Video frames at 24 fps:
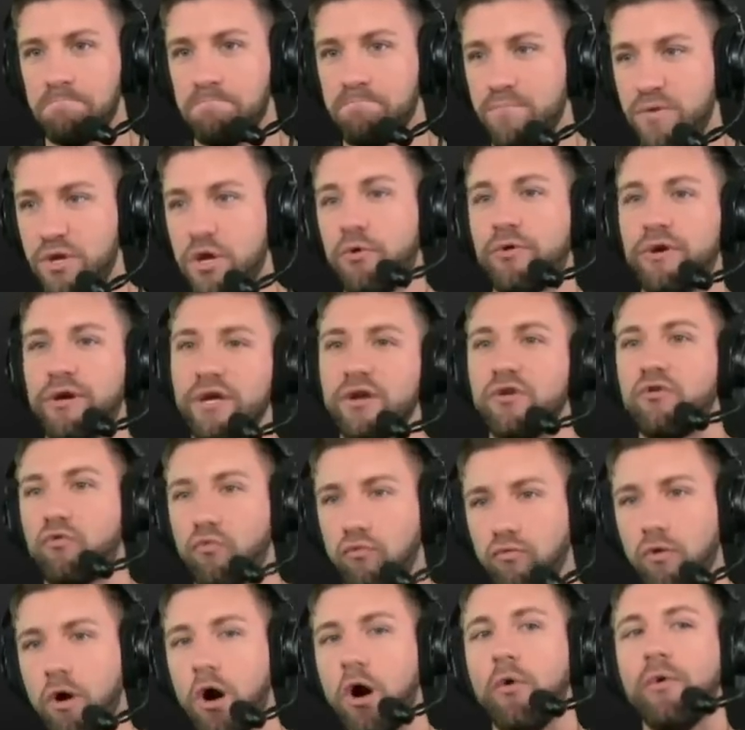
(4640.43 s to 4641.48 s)
you can
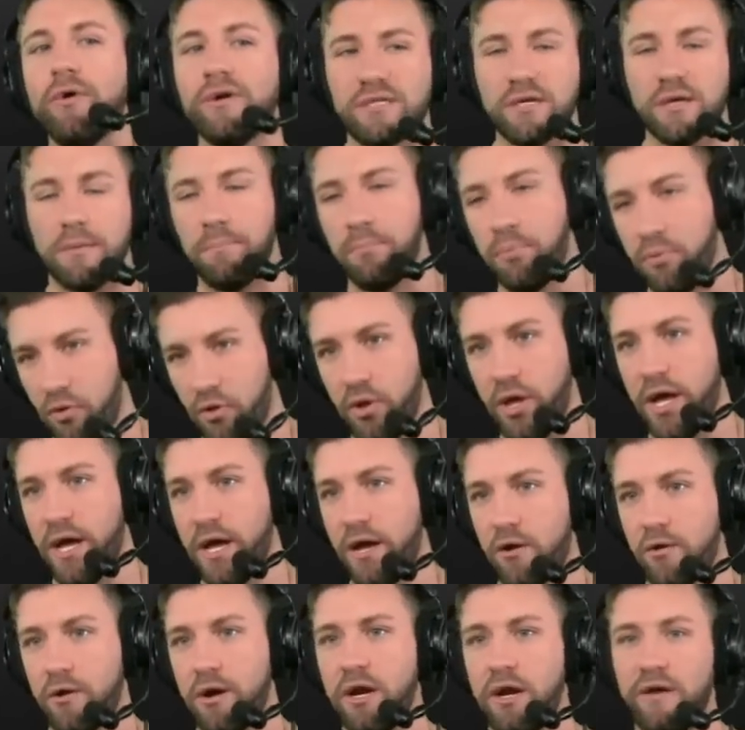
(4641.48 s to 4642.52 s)
grow as a
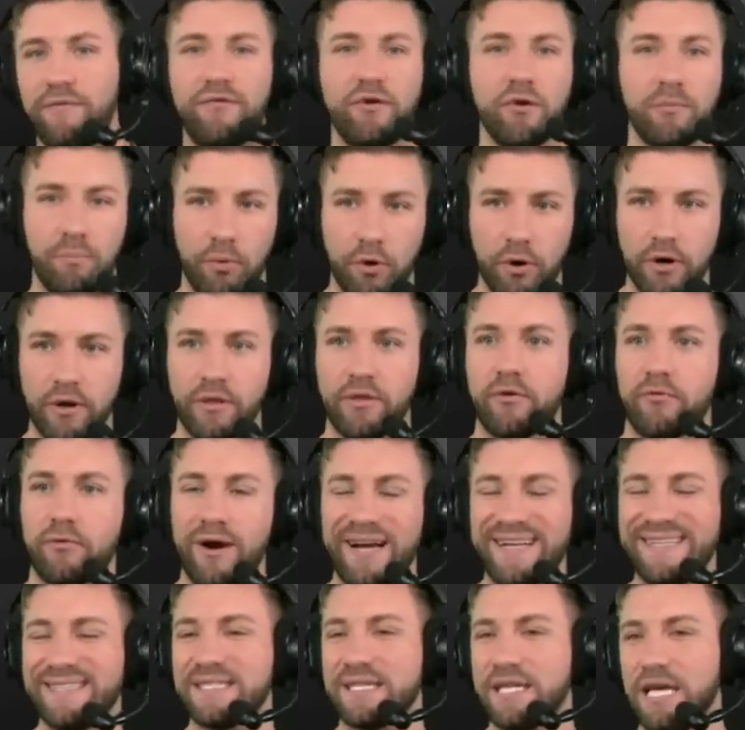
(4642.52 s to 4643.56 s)
player and if you're put in the
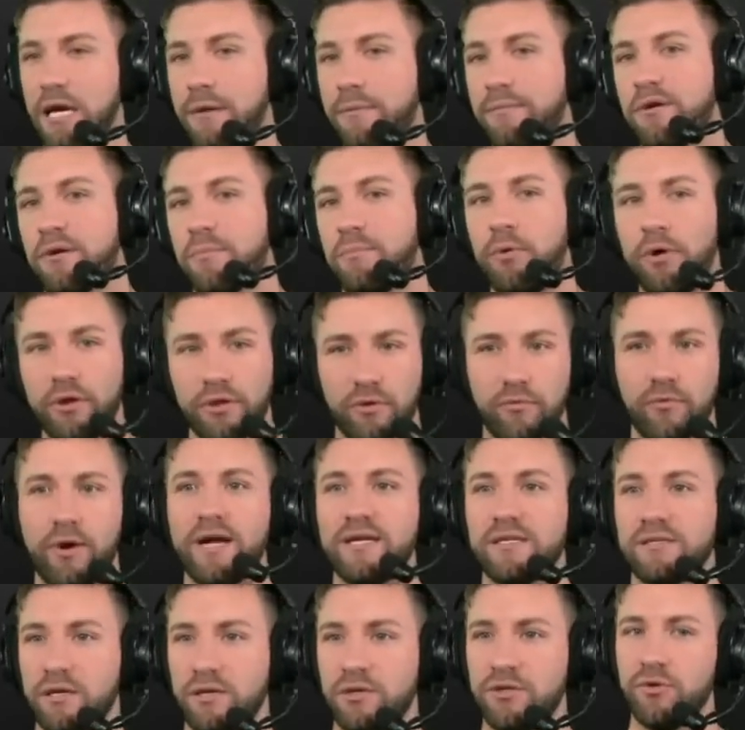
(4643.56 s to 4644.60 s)
right scheme and you're put in the
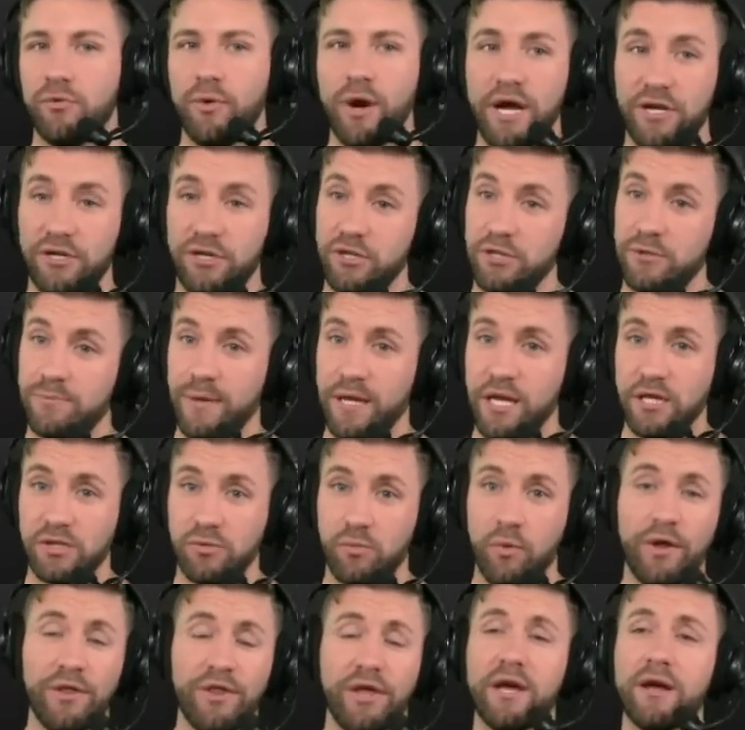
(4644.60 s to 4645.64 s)
right situations because
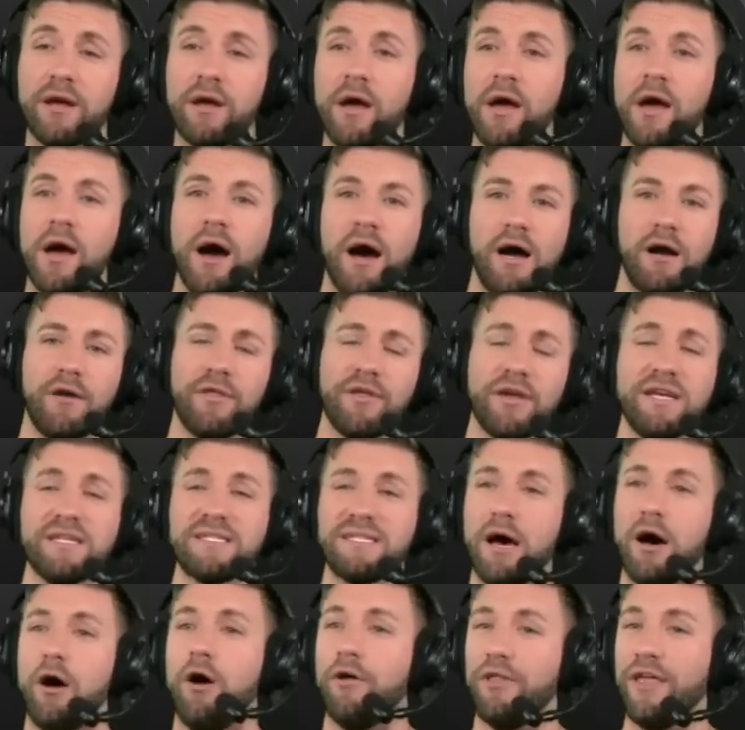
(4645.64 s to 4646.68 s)
one thing i don't think he's
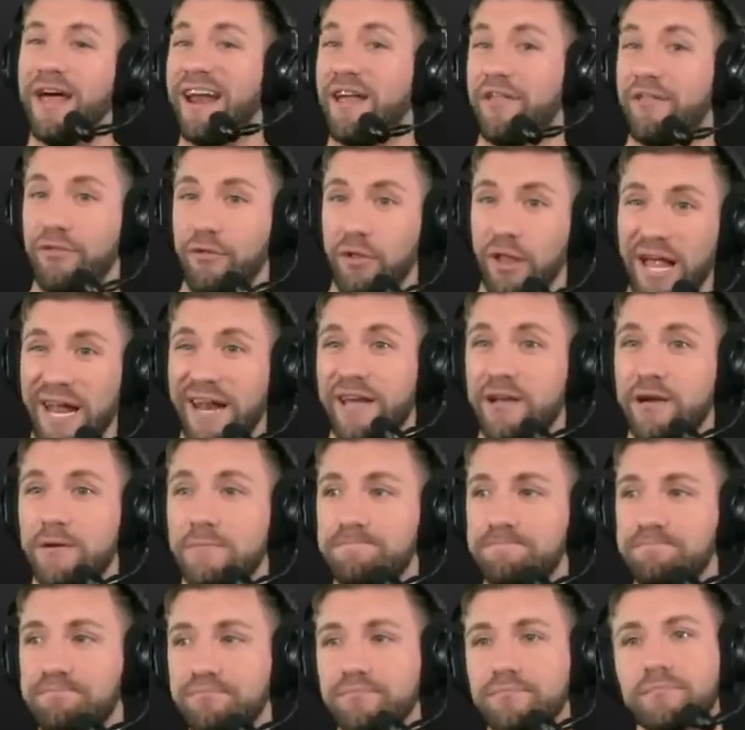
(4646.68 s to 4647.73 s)
all that athletic
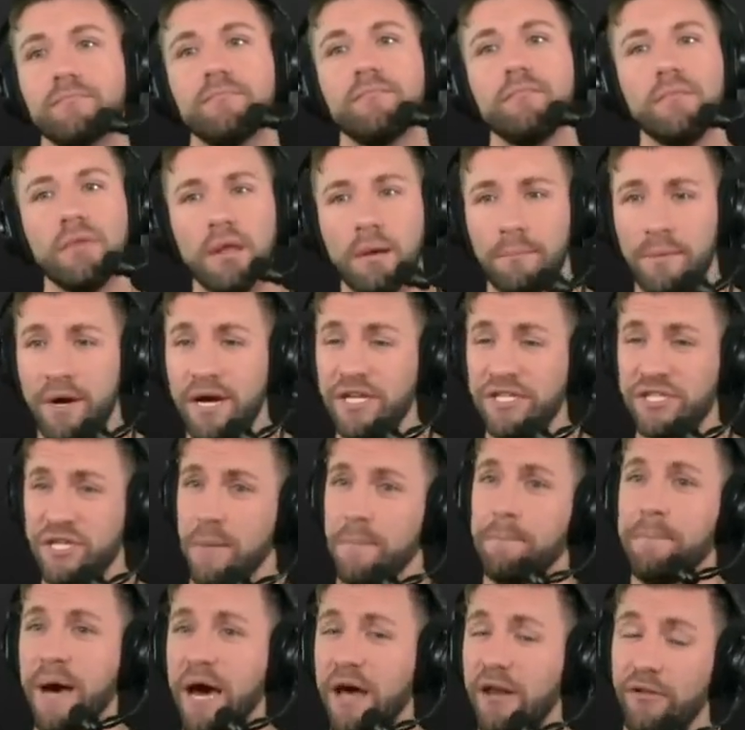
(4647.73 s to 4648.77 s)
but he's a
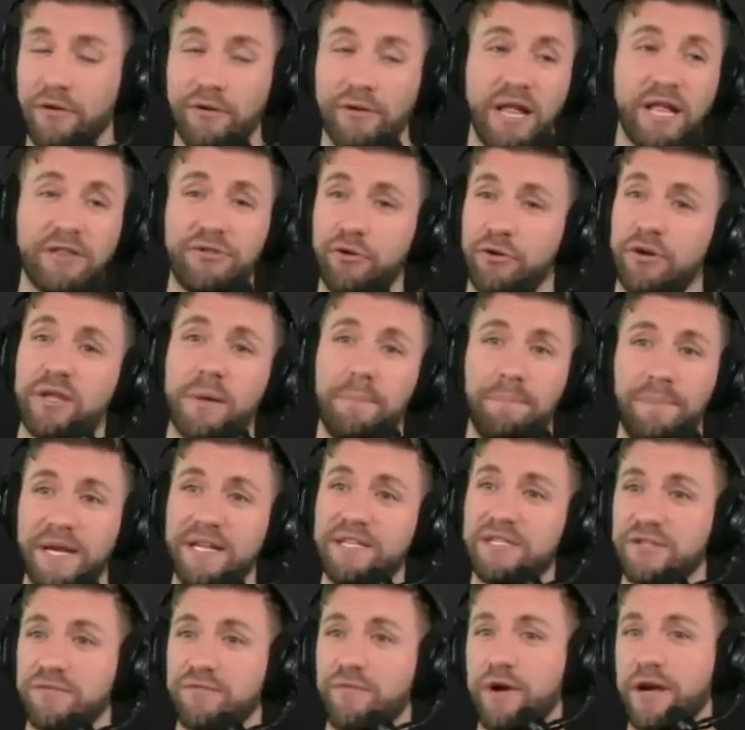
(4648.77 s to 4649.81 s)
competitor and that dude
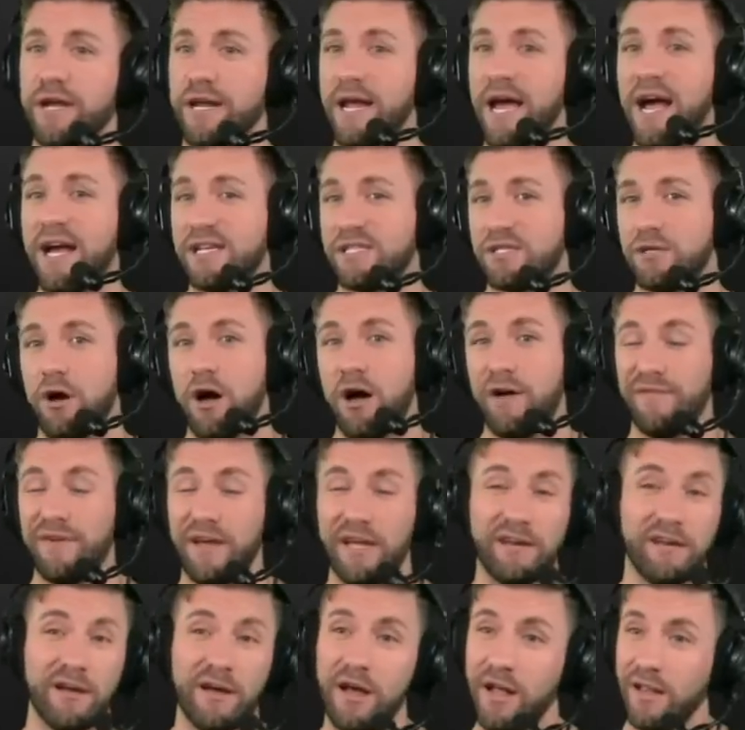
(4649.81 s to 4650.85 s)
competes his freaking ass off
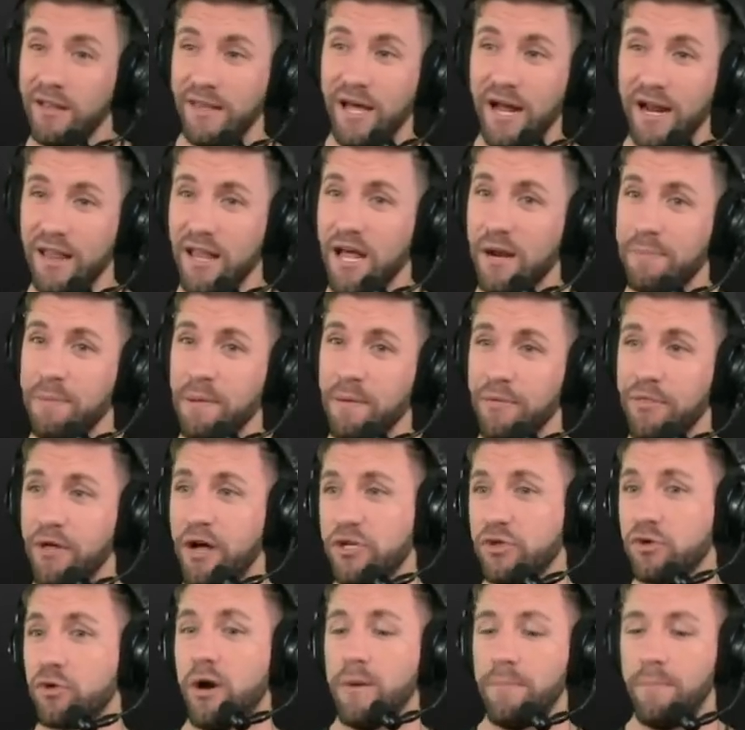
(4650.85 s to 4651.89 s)
and not a lot of people thought
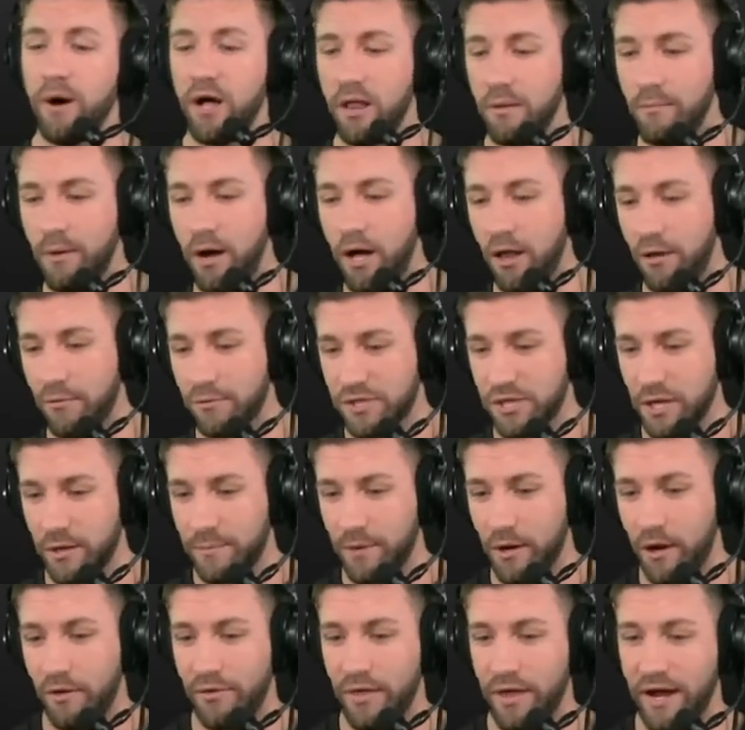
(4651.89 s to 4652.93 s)
troy polamalu was going to be
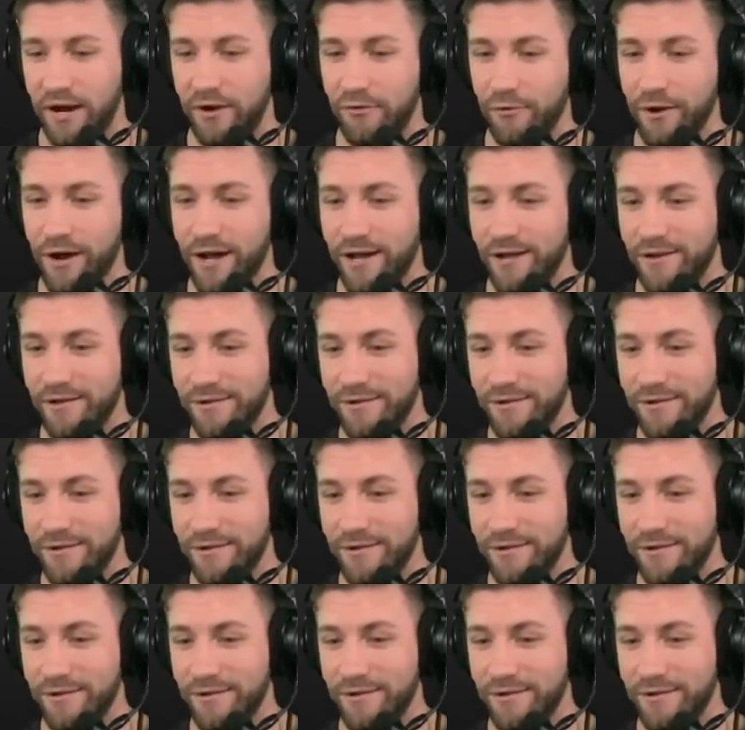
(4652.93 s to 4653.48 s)
all that great